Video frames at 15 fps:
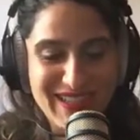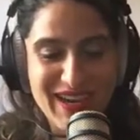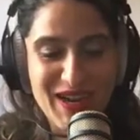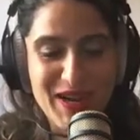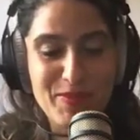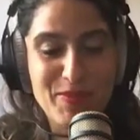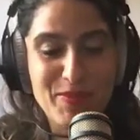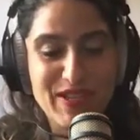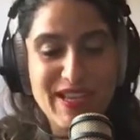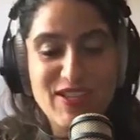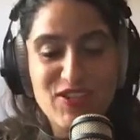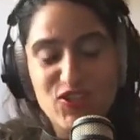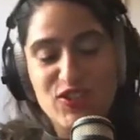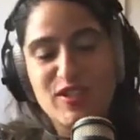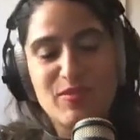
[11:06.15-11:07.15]
But it's
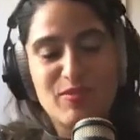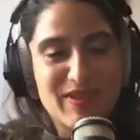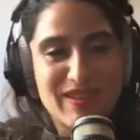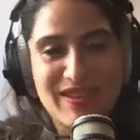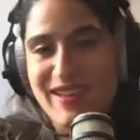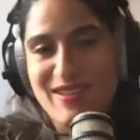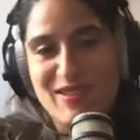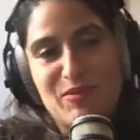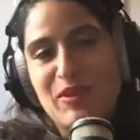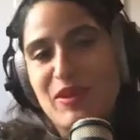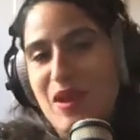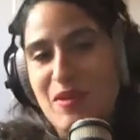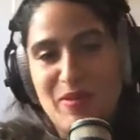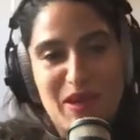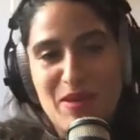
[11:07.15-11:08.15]
just something that has been
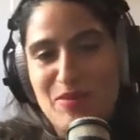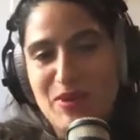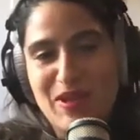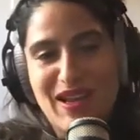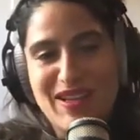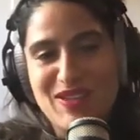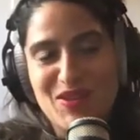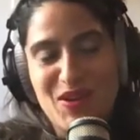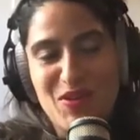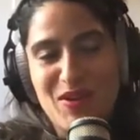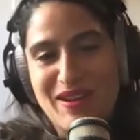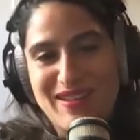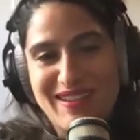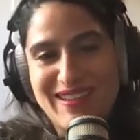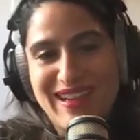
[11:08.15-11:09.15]
coming up a lot. So I
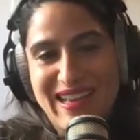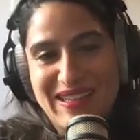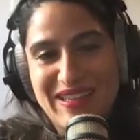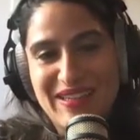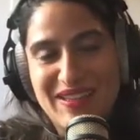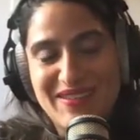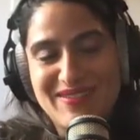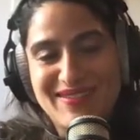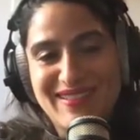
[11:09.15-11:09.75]
wanted to highlight it.